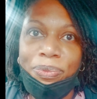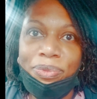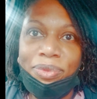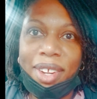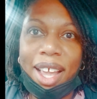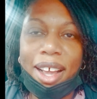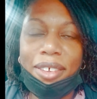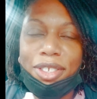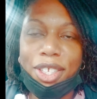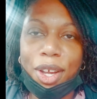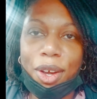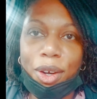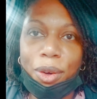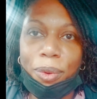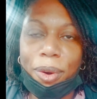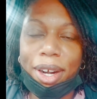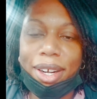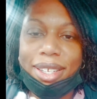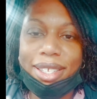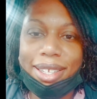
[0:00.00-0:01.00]
have to go to
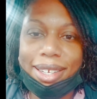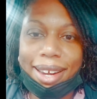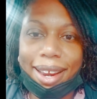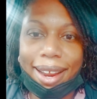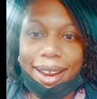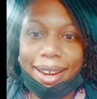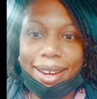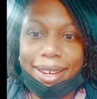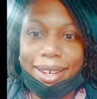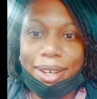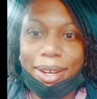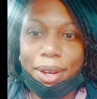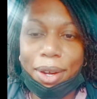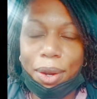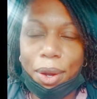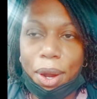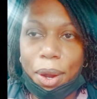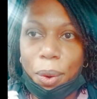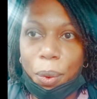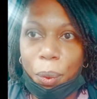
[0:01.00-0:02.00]
work today
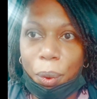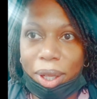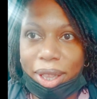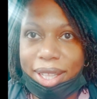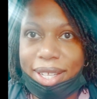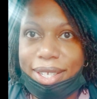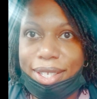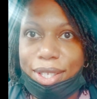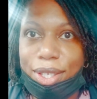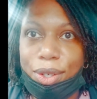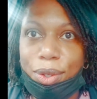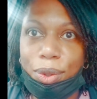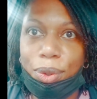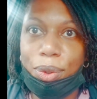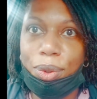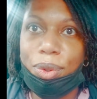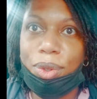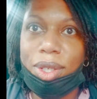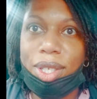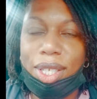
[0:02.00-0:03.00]
with this
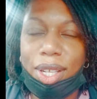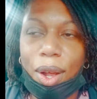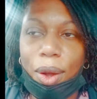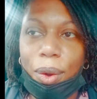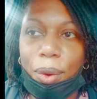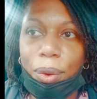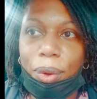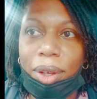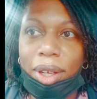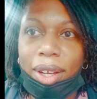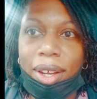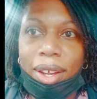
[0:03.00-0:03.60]
news. So